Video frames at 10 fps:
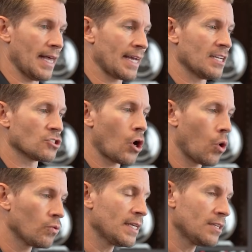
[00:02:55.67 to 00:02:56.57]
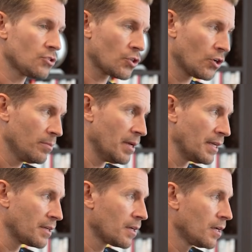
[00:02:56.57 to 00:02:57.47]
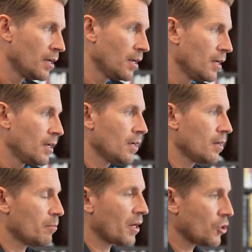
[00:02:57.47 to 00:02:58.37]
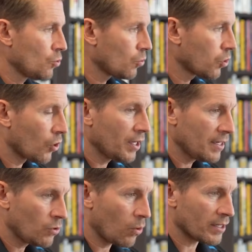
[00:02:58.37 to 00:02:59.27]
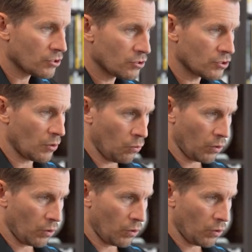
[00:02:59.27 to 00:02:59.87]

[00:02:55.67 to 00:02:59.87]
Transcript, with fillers: Okay, that is only determined by you learning questions that